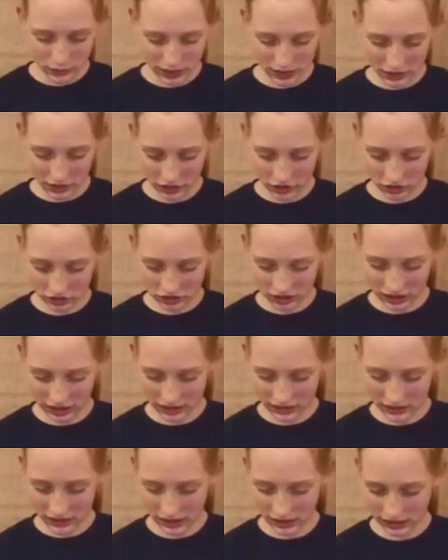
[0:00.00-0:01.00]
you eat lunch, take
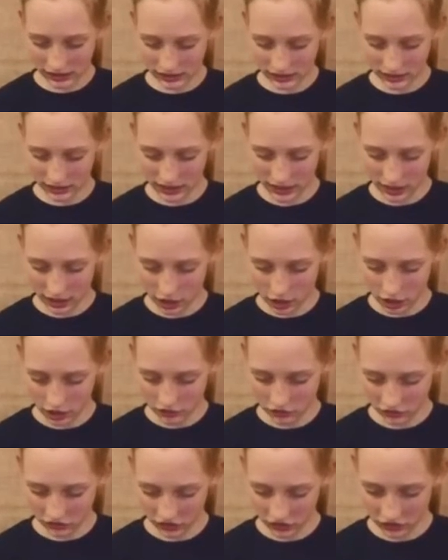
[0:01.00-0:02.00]
a second to thank
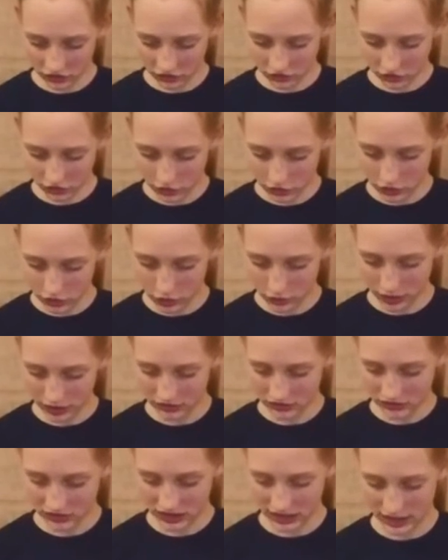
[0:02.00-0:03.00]
God for the food you
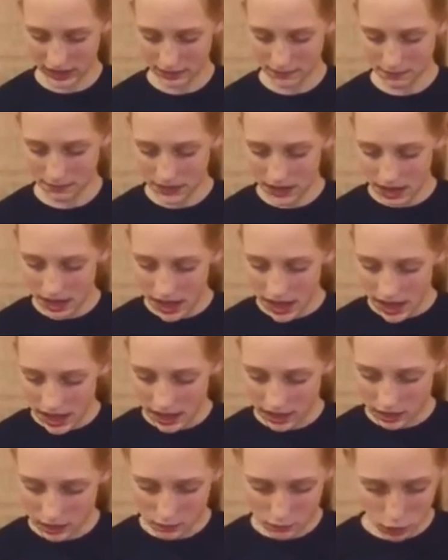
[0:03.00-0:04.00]
have to eat.
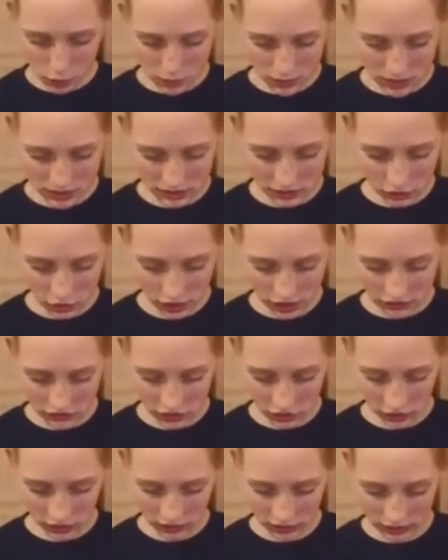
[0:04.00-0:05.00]
In the moments you have
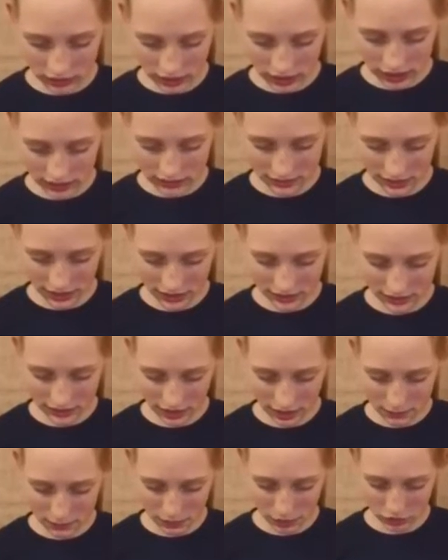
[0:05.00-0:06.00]
during the day, take
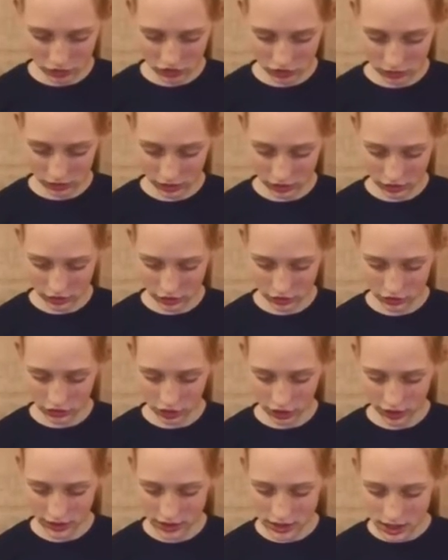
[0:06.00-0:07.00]
time out to include
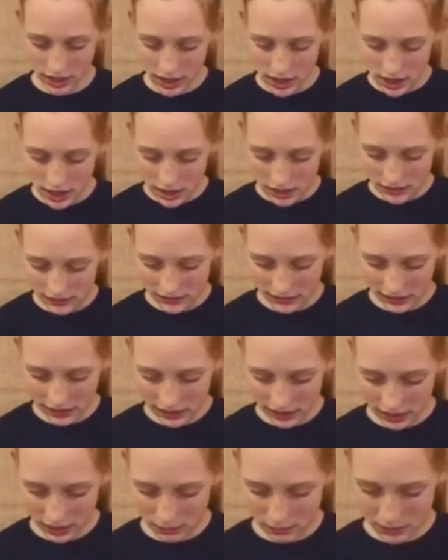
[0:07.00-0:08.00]
God. Seek
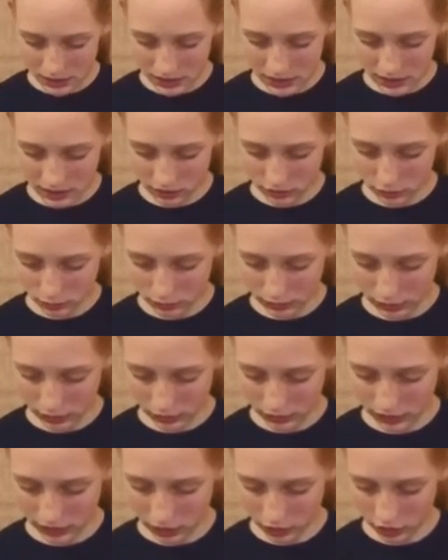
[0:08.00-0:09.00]
him and his will
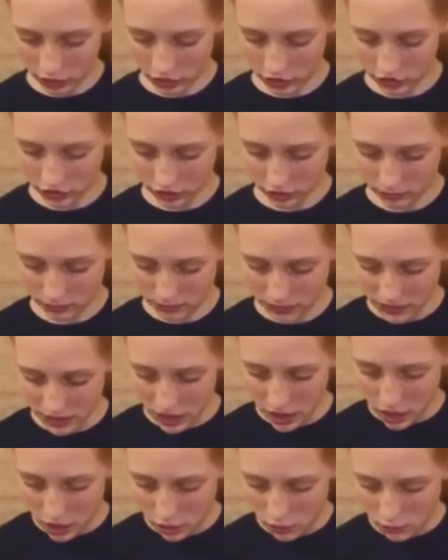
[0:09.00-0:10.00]
in all you do.
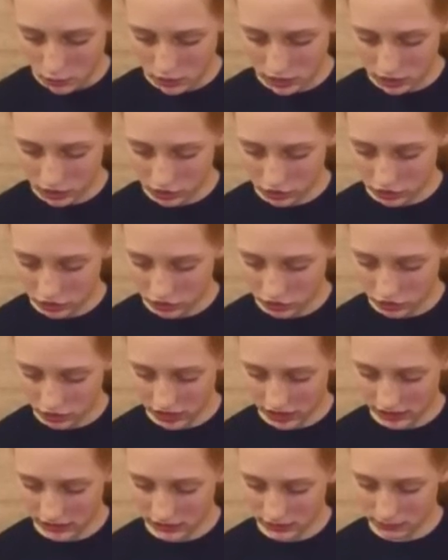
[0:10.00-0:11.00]
When you do
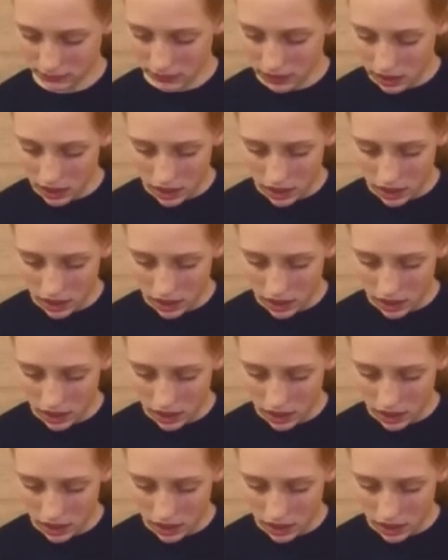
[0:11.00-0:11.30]
this,